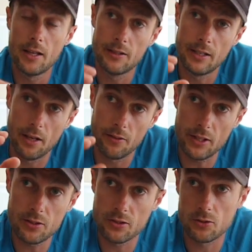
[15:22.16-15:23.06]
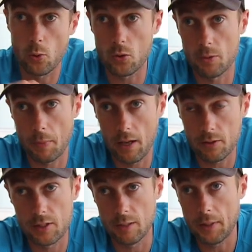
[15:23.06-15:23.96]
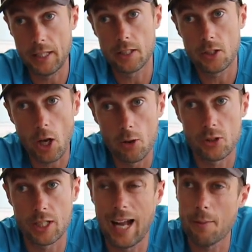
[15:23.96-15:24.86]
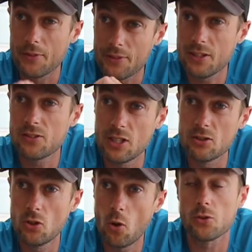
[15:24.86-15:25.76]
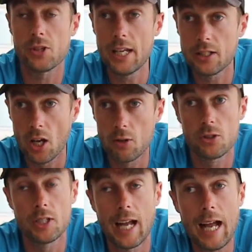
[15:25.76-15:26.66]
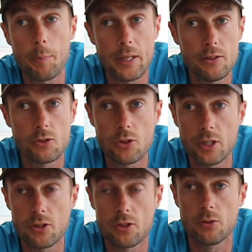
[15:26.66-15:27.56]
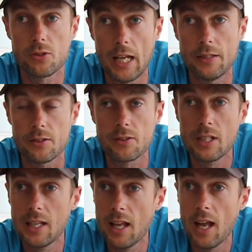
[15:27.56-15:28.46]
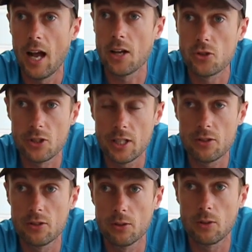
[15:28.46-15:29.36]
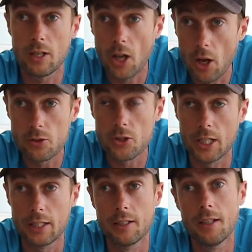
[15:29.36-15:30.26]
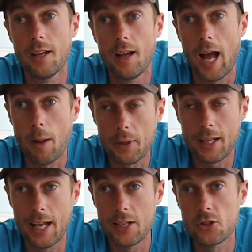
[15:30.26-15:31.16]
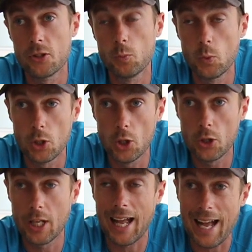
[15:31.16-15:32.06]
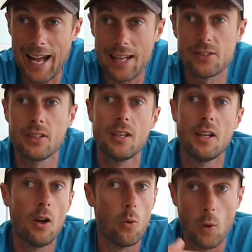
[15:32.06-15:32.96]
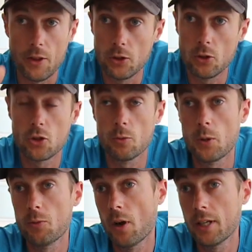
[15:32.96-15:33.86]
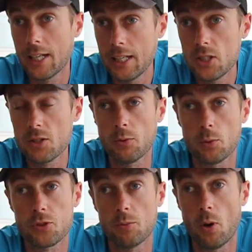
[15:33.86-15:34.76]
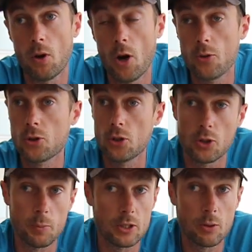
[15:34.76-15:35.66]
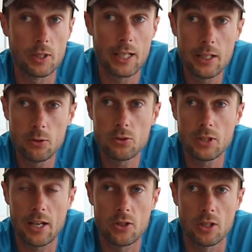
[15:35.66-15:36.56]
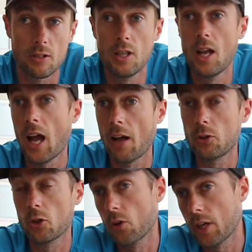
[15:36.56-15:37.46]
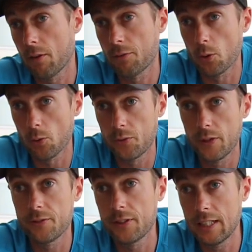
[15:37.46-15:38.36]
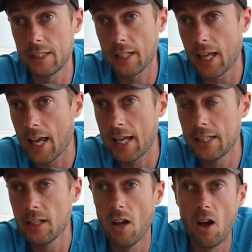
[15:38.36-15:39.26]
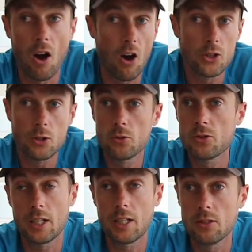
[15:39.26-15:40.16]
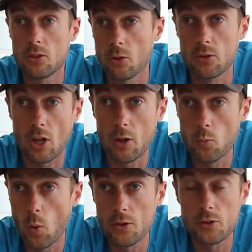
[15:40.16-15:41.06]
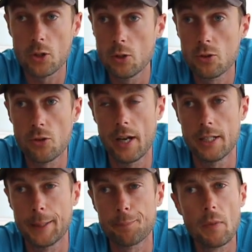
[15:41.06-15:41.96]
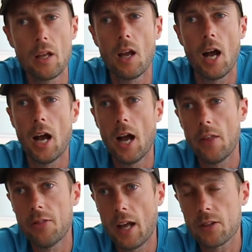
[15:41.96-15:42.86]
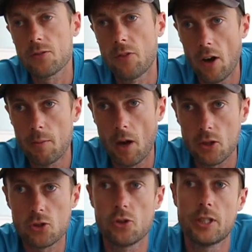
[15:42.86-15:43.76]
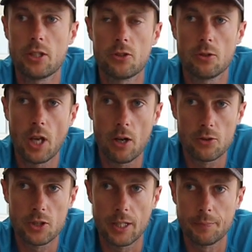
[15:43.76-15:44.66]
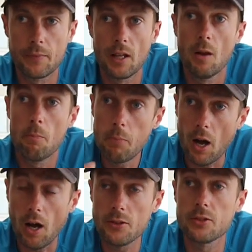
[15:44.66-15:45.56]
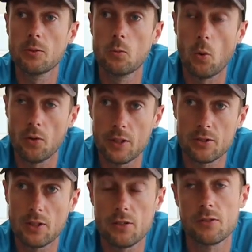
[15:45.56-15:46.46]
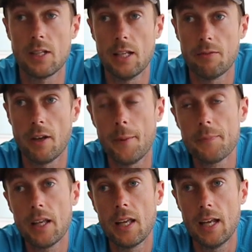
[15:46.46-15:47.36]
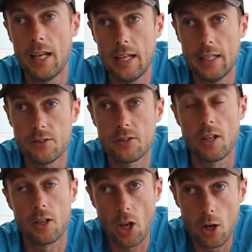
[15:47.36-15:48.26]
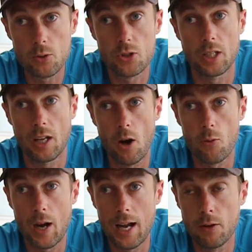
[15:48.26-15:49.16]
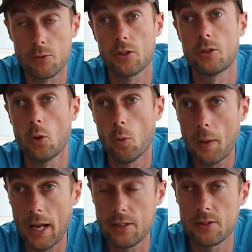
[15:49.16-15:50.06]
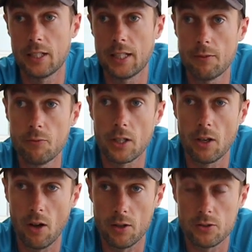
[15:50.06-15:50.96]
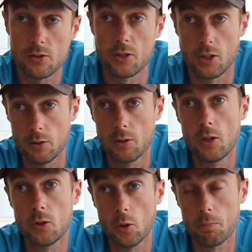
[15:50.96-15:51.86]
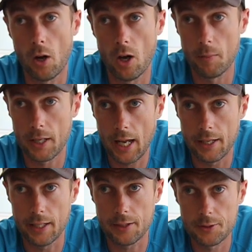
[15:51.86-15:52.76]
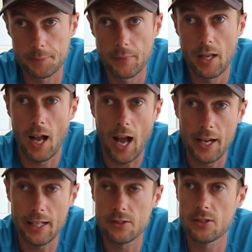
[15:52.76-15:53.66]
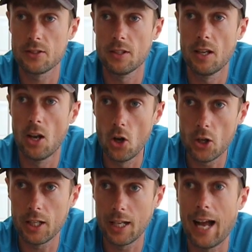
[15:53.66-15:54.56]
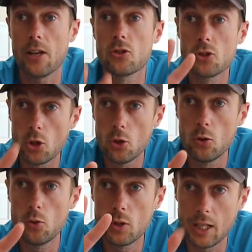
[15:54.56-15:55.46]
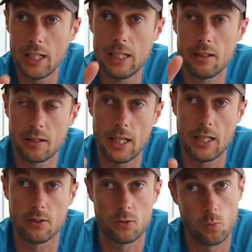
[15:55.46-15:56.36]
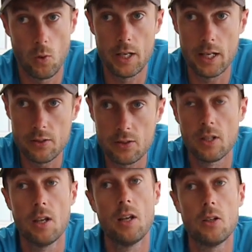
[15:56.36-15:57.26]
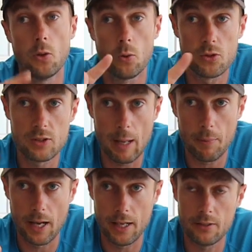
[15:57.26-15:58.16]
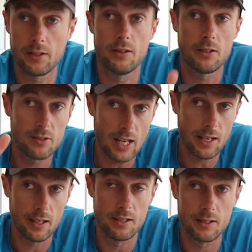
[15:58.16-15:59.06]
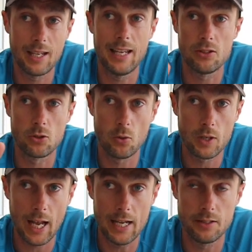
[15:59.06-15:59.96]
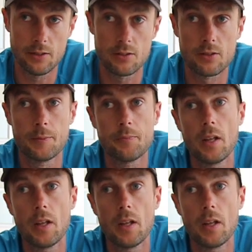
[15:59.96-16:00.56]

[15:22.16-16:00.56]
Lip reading: Now this talks about it being a coaching app. This is not a coaching app in the traditional sense. A traditional coaching application would look at whether you should be running intervals tomorrow. Should you be doing a hill session? Have you gone out for your 15k? Are you sticking to your zone 1-2 training? And that's very much traditional coaching. But what this does deliver is coaching around your pacing in regards to your biomechanics. And it's looking at two key things. One is your step length, and the second is your cadence.